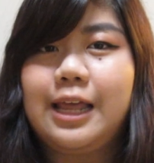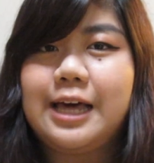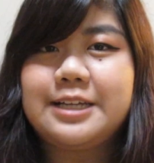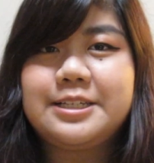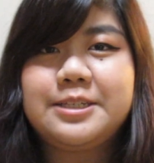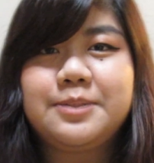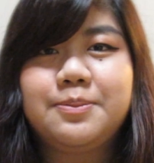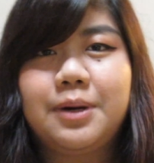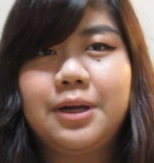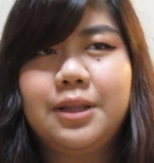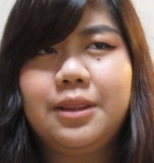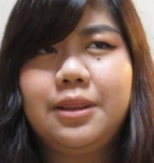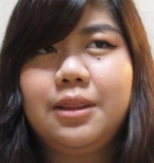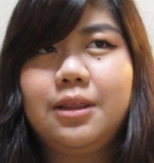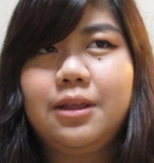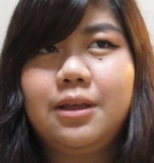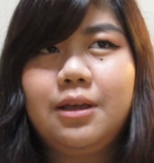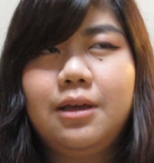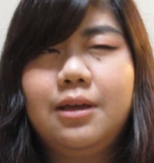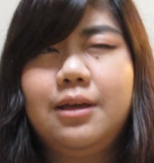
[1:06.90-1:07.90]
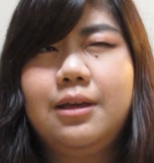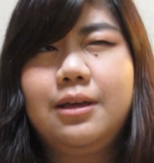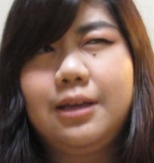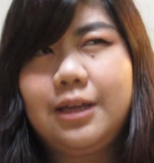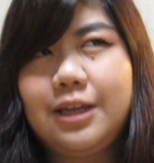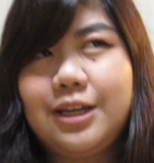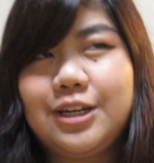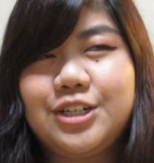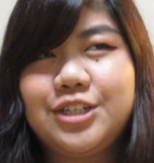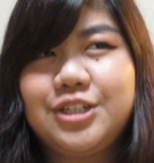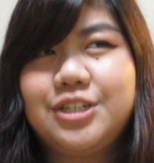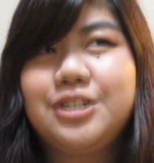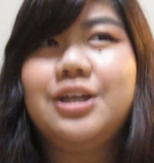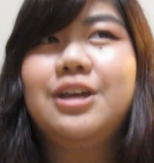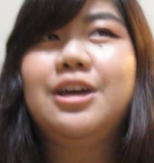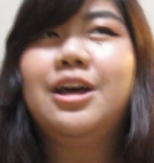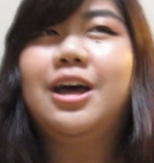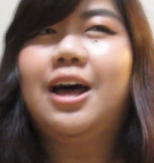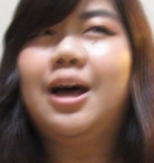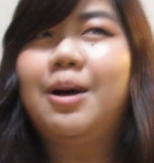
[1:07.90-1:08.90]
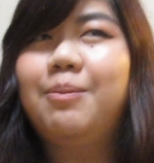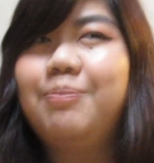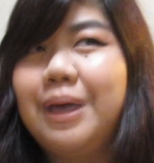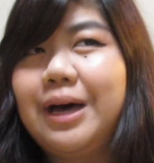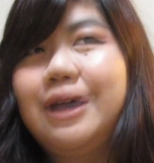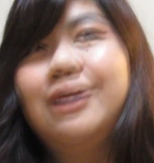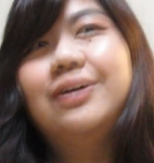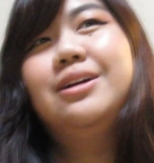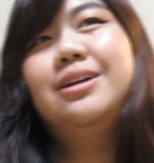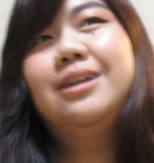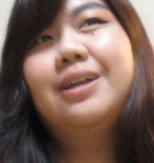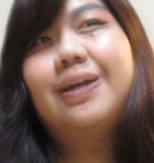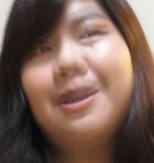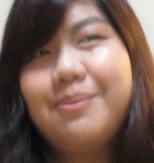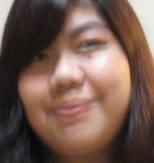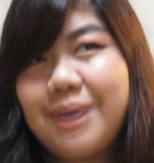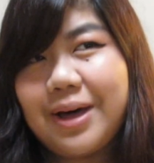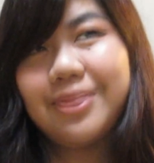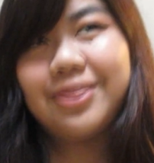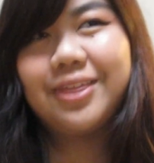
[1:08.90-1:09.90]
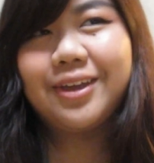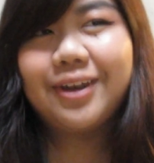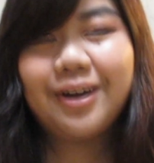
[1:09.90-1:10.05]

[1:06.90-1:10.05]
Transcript: last month ish, about a month